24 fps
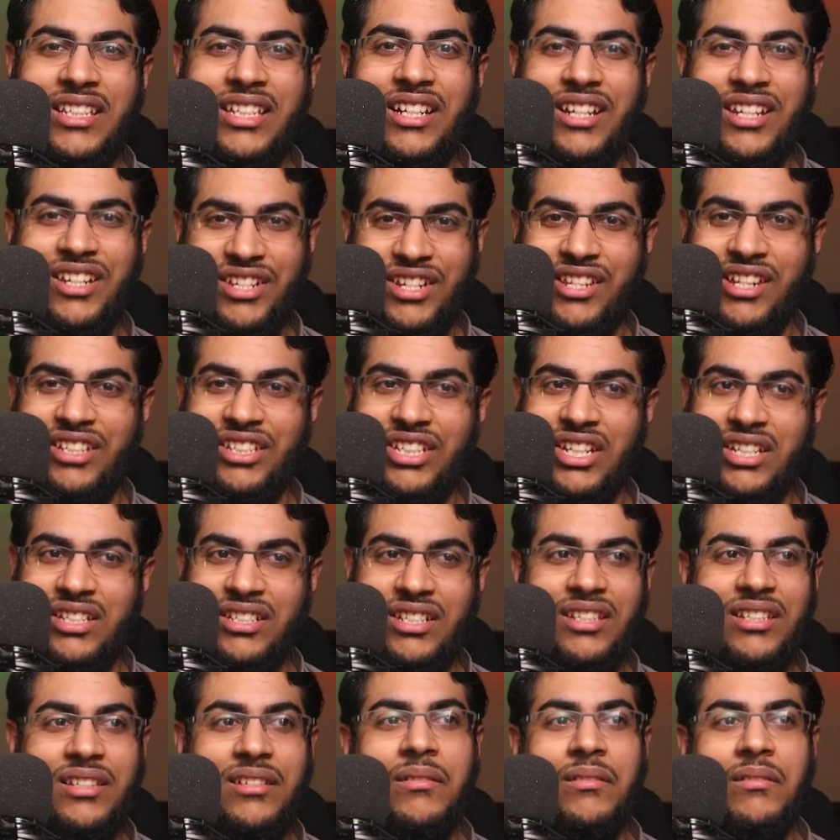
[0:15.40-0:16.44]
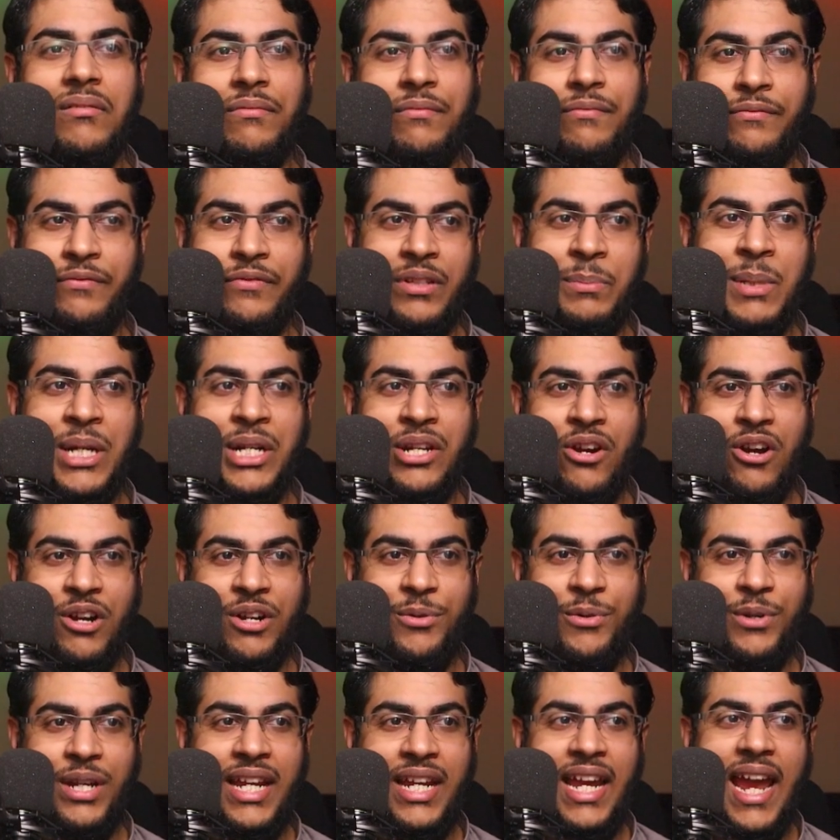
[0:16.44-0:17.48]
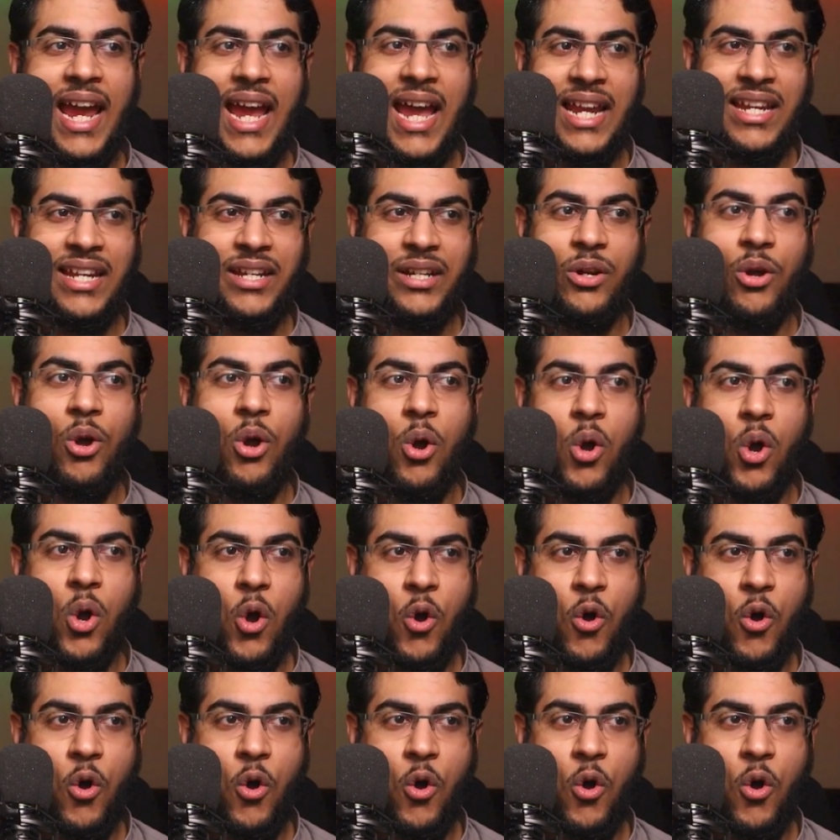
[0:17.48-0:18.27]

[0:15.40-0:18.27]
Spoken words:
are the additions and changes. Flippy.3 added